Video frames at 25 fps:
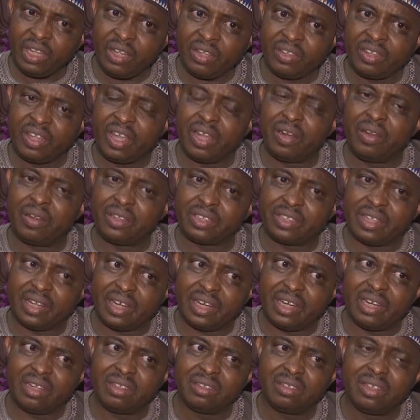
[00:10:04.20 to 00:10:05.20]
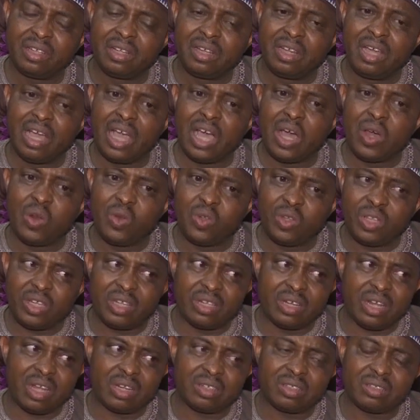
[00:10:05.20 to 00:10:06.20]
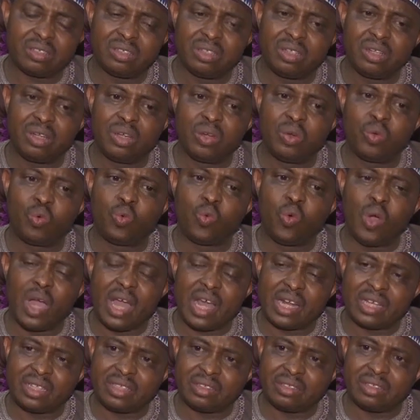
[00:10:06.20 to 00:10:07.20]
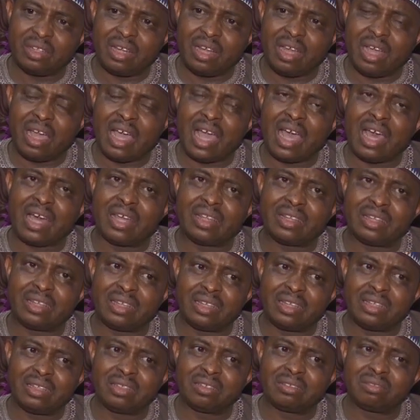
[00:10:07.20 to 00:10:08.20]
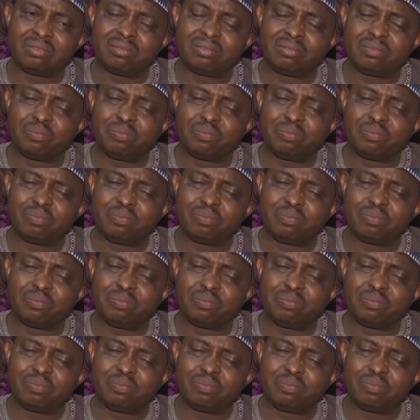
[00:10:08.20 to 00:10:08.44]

The electorate are looking at what are the